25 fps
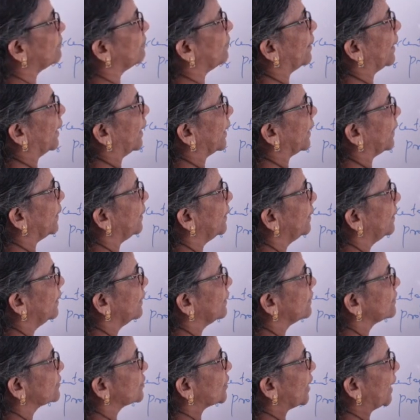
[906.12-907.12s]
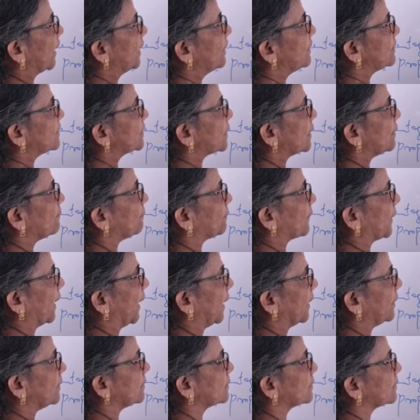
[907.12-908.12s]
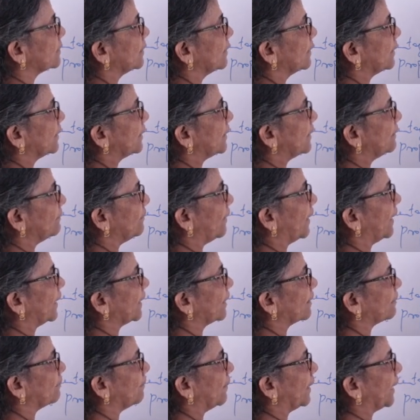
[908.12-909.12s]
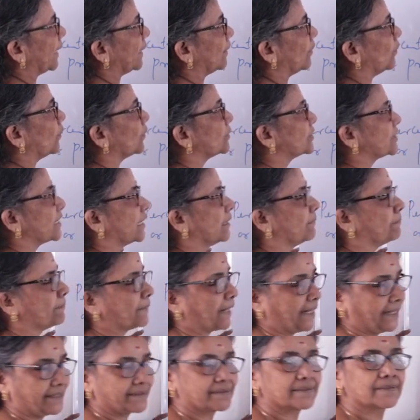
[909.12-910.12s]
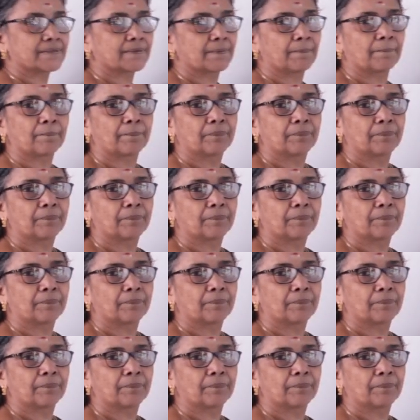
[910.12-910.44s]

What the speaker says: by change in price divided by original price.